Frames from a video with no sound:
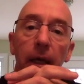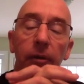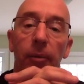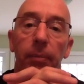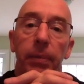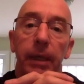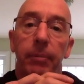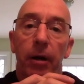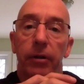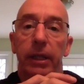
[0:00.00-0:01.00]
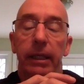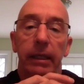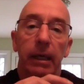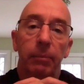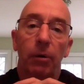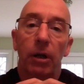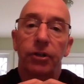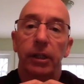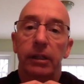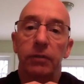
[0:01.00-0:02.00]
The big part of the
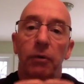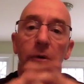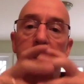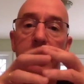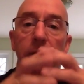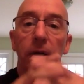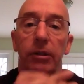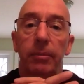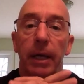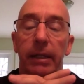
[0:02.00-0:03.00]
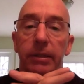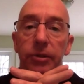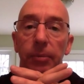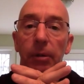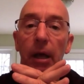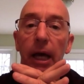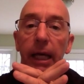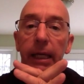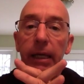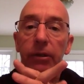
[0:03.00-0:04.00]
project is focusing on demand and
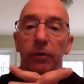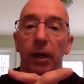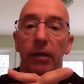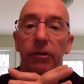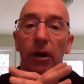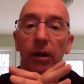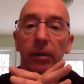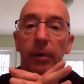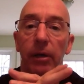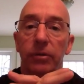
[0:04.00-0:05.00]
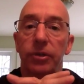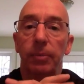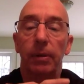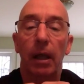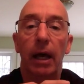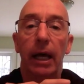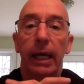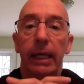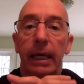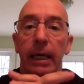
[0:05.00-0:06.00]
supply, and you've got to talk about
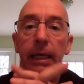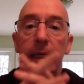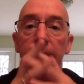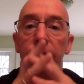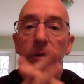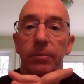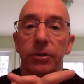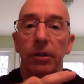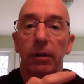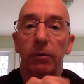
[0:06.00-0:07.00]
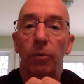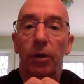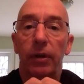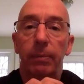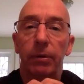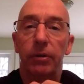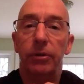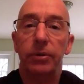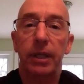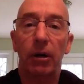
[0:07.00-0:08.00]
supply in terms of what do they
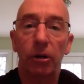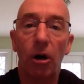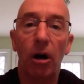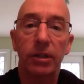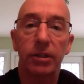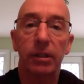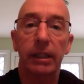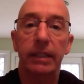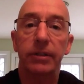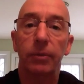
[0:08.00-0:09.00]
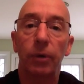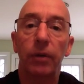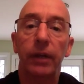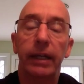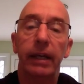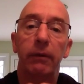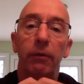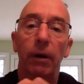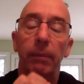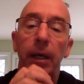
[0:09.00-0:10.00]
produce, how costly is it, where do they get it
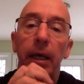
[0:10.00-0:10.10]
from.